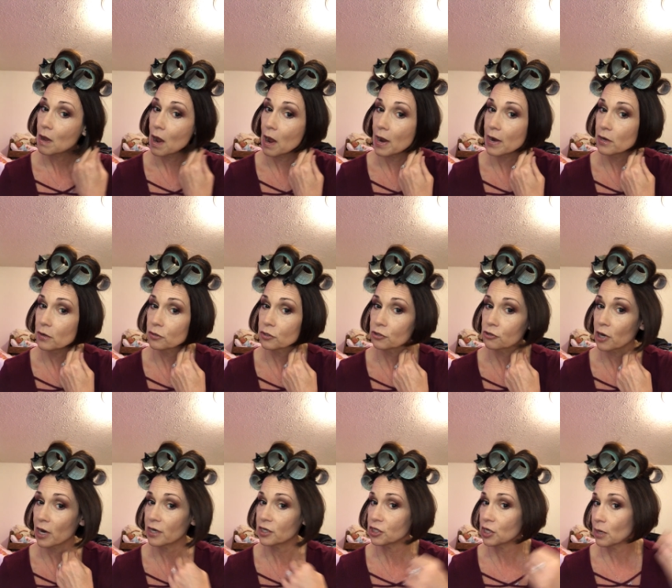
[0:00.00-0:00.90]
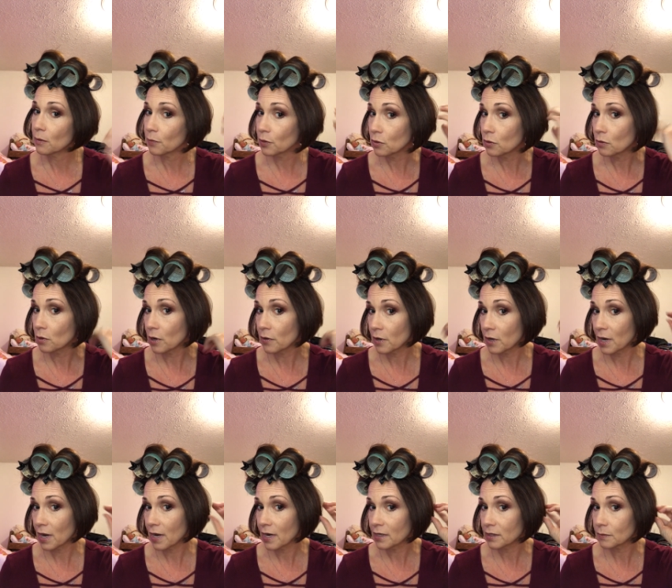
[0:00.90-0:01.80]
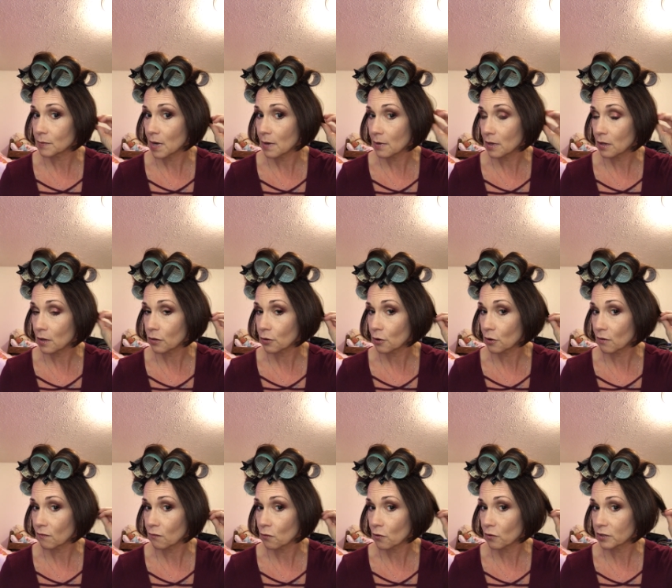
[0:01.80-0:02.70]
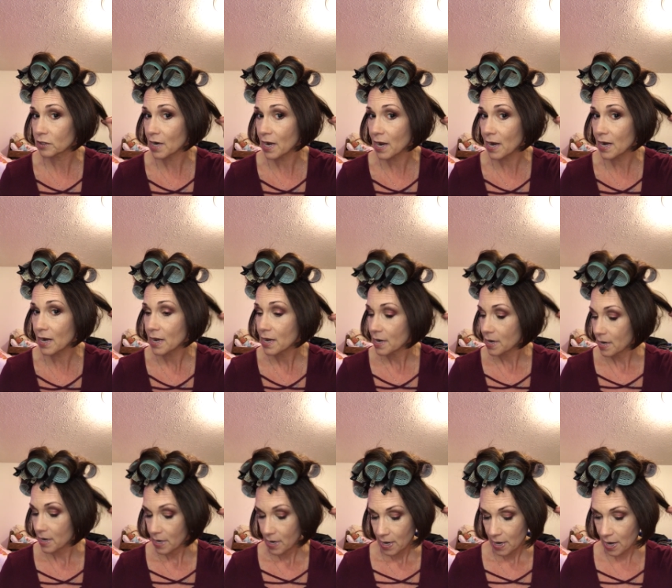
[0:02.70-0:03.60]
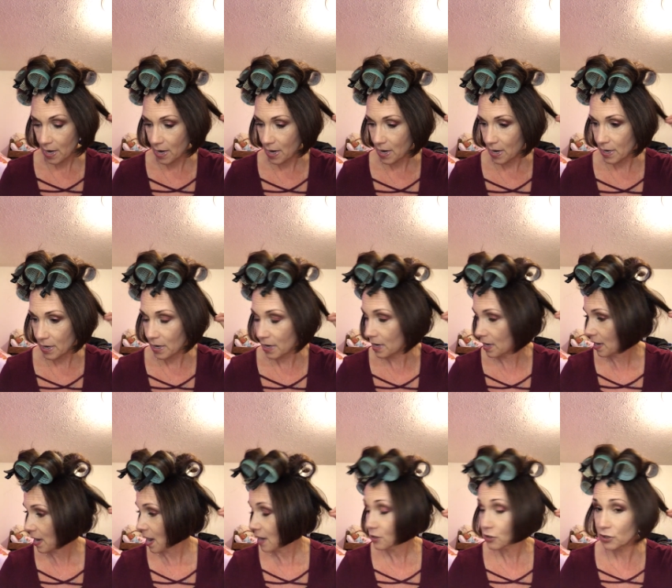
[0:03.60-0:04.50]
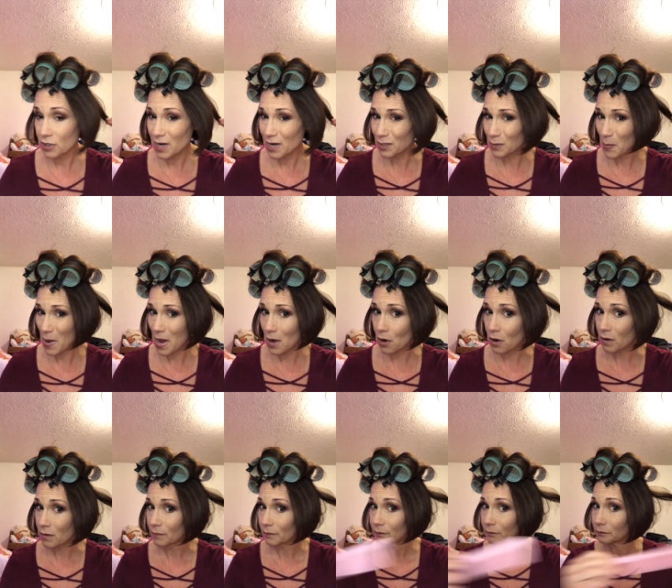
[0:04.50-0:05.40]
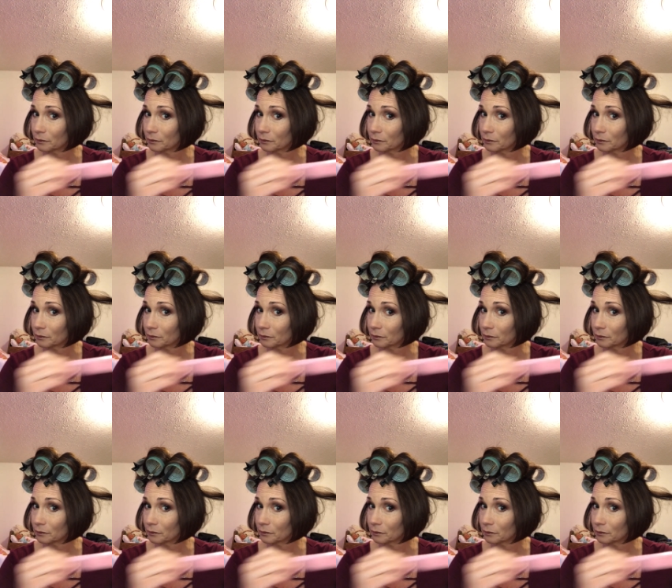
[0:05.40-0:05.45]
I use dry shampoo on the days, maybe the 3rd or 4th day, and it actually does better